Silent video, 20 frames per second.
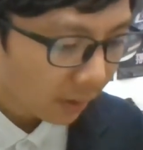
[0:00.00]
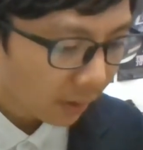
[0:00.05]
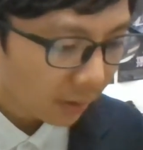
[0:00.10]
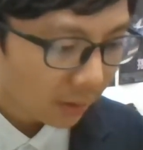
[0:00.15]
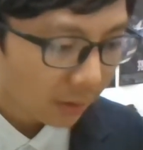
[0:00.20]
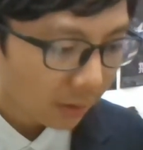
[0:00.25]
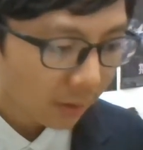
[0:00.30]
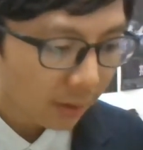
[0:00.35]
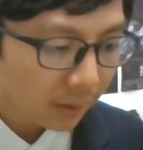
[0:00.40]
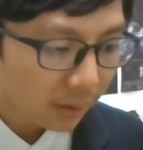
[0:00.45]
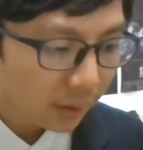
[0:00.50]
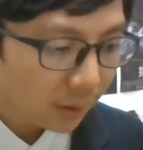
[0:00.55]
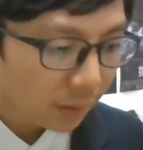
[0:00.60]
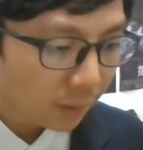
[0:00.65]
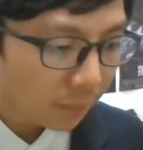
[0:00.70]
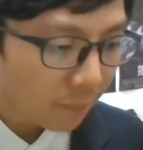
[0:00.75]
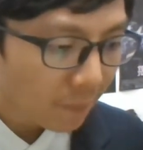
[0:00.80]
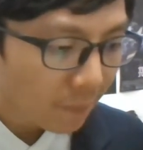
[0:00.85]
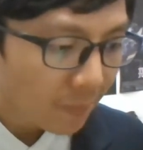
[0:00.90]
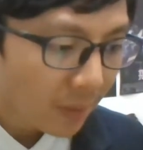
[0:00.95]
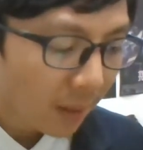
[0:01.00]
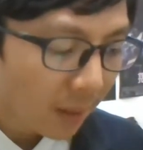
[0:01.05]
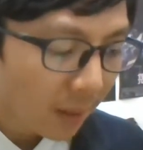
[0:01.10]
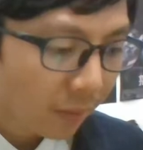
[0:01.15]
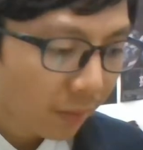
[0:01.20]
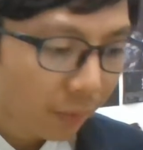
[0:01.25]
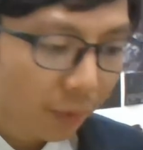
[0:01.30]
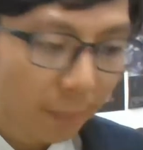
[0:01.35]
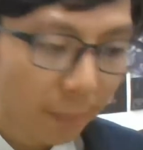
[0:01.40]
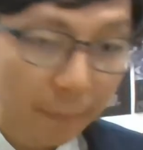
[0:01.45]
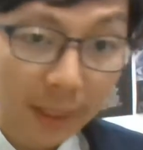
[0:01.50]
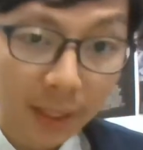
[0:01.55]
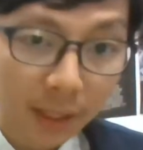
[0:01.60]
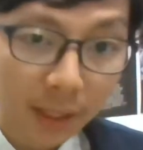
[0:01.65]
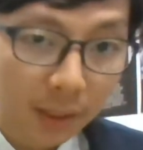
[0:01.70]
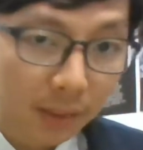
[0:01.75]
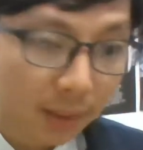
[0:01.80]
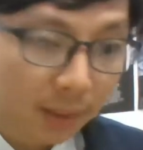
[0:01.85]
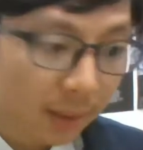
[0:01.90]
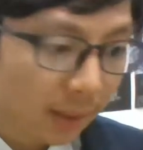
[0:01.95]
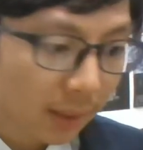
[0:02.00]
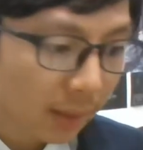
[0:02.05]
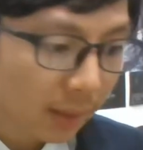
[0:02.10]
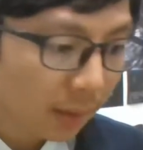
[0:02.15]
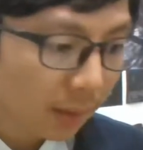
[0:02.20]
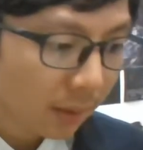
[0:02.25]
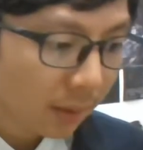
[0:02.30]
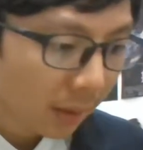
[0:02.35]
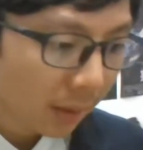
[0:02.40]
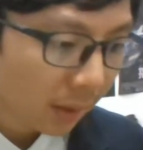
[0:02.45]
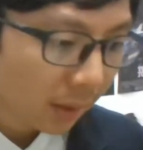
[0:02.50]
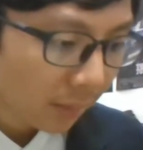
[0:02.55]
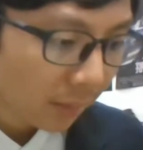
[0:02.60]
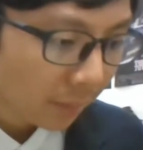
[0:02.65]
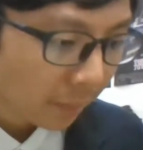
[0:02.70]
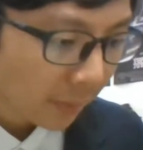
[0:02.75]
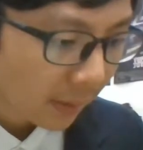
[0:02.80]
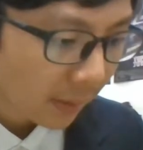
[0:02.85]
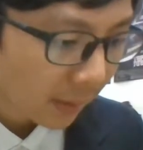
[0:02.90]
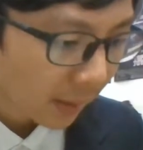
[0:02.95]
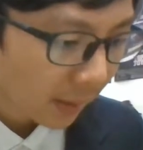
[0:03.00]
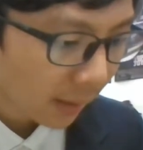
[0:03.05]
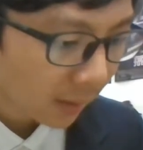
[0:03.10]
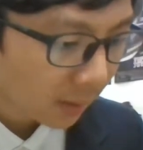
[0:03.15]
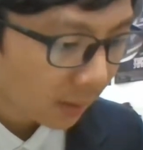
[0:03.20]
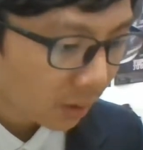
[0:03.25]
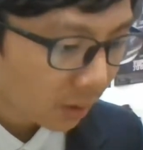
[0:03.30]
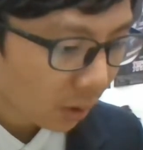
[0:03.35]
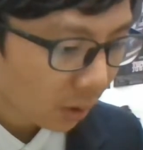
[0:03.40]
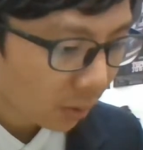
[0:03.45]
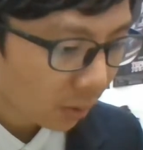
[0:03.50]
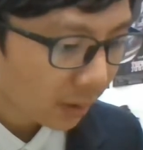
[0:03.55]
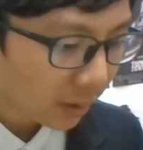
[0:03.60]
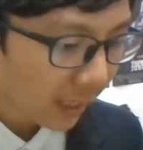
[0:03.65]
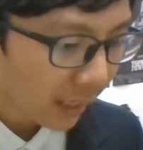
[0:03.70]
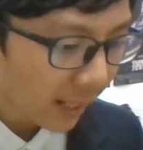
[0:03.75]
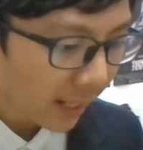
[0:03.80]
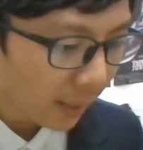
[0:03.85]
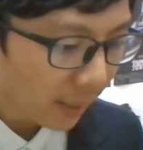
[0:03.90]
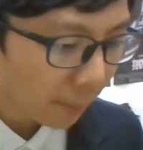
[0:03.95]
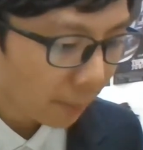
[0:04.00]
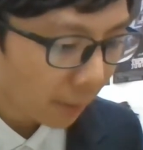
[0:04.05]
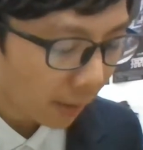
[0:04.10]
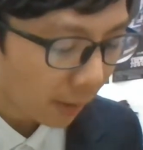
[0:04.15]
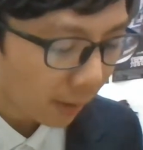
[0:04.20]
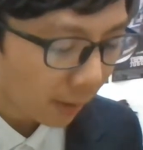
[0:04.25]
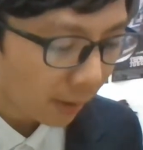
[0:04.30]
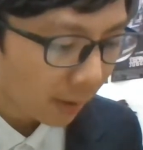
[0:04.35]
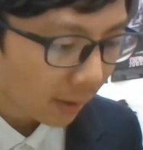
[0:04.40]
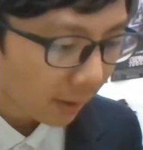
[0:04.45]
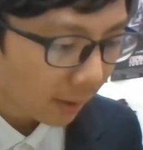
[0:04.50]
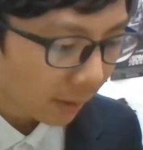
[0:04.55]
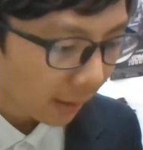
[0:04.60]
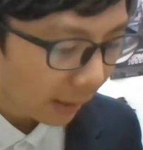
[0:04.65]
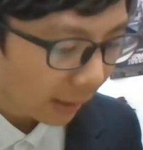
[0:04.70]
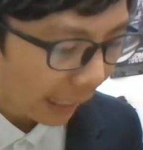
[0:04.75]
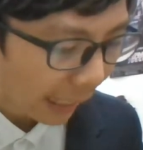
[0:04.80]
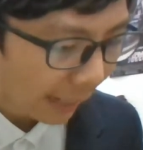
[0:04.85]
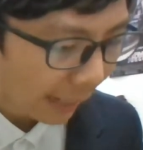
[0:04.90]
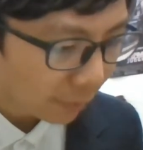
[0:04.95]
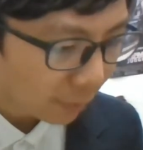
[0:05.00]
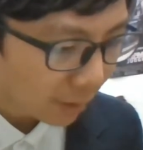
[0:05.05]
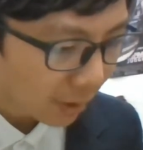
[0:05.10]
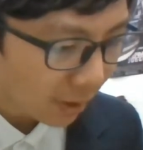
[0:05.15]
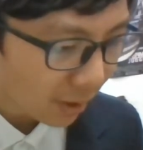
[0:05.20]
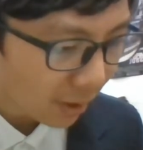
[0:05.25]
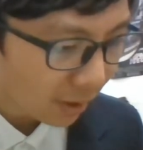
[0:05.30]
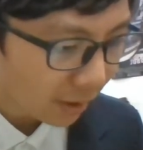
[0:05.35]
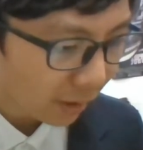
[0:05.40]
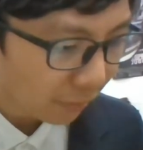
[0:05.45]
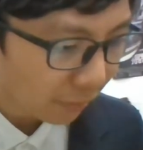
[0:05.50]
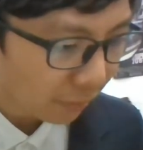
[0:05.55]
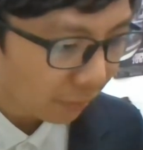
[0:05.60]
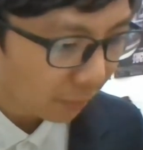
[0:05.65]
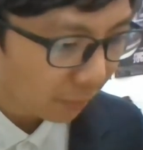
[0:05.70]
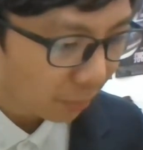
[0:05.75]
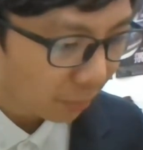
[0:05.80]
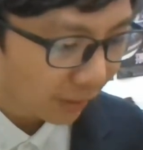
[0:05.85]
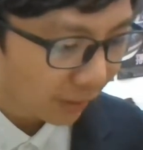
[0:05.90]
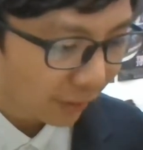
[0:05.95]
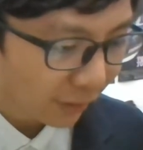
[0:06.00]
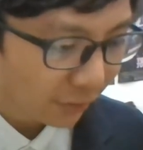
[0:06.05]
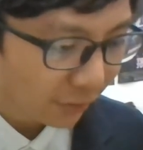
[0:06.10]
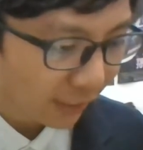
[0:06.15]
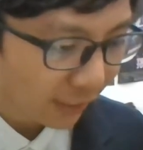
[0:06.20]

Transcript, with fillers: So this is from Metacritic. I think so. Ty Burr, I'm sorry if I'm pronouncing